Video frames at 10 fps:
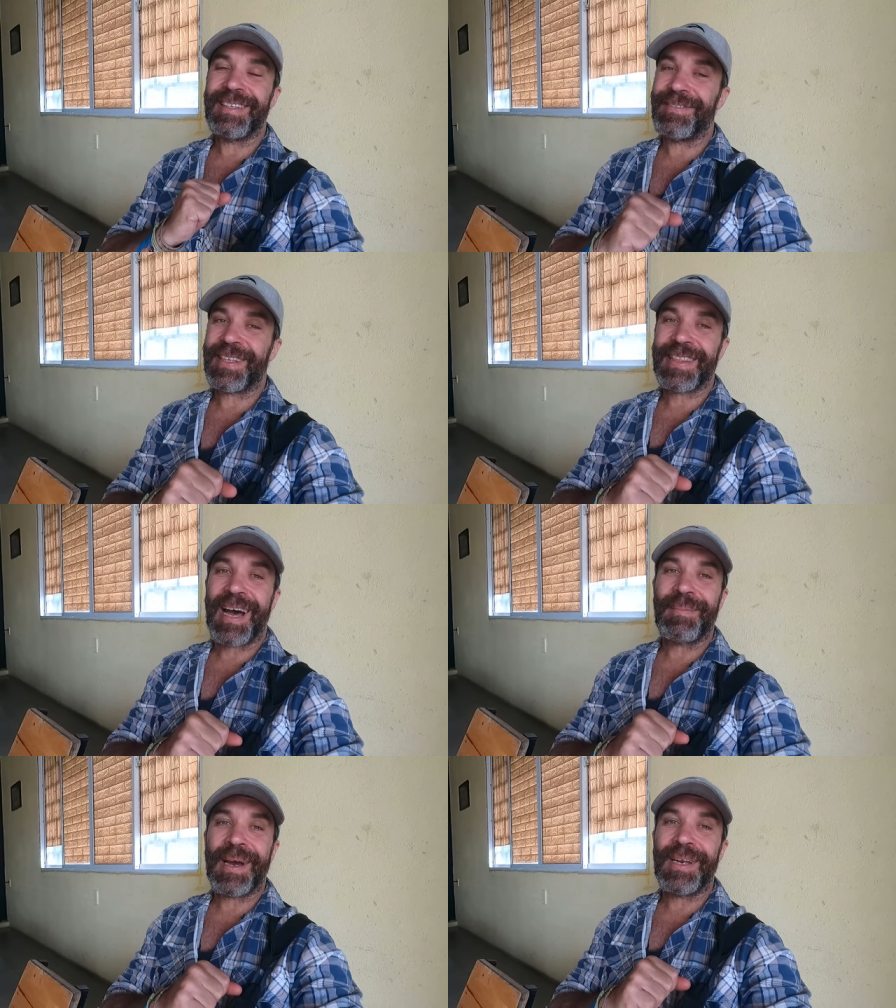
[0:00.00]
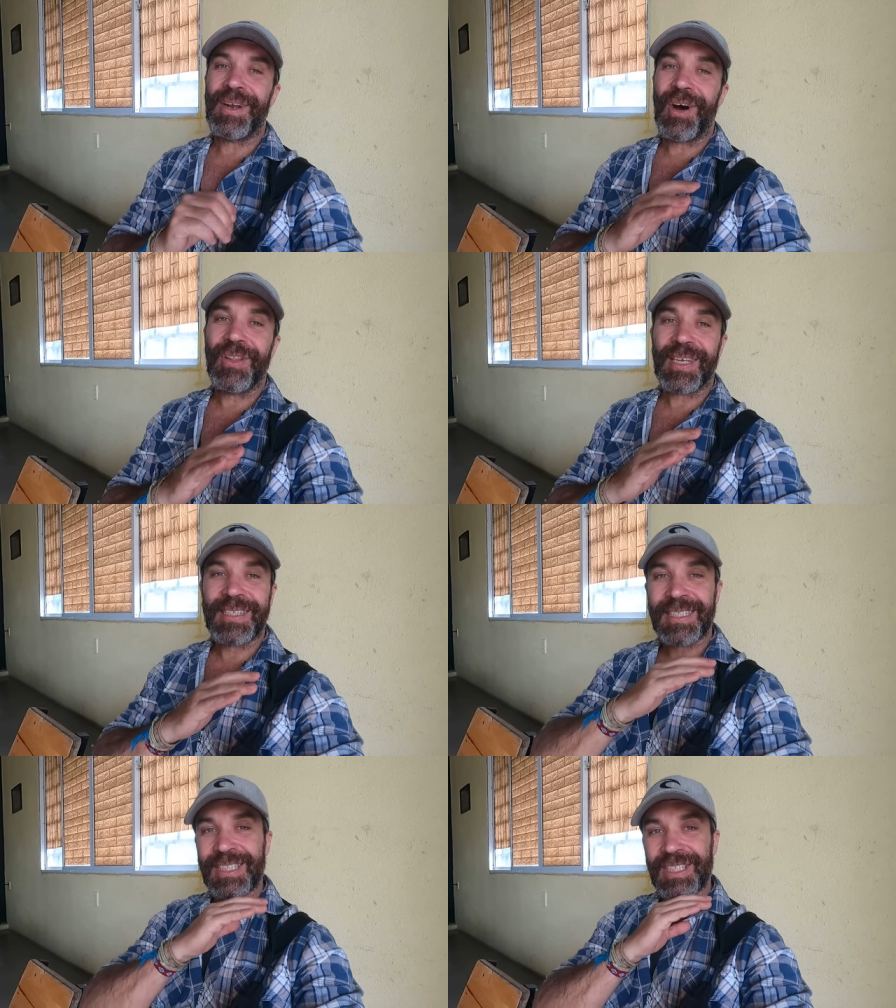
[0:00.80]
in Vietnam I know
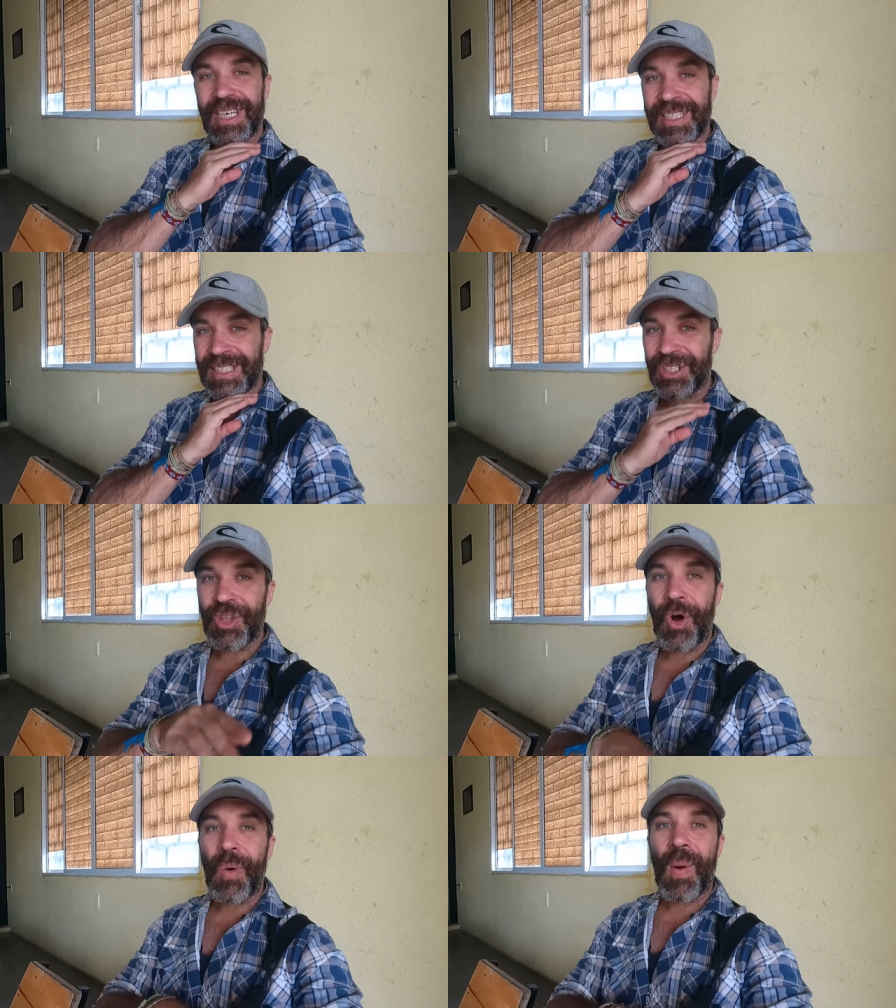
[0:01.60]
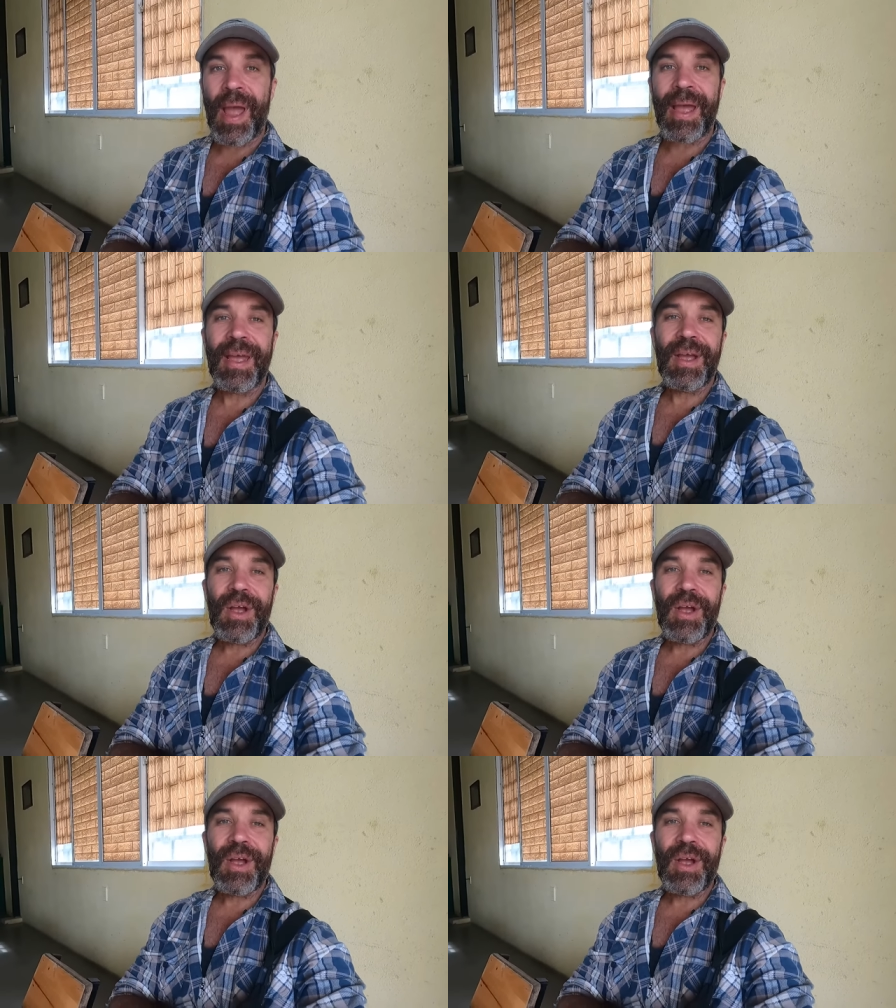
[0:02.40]
that there's no way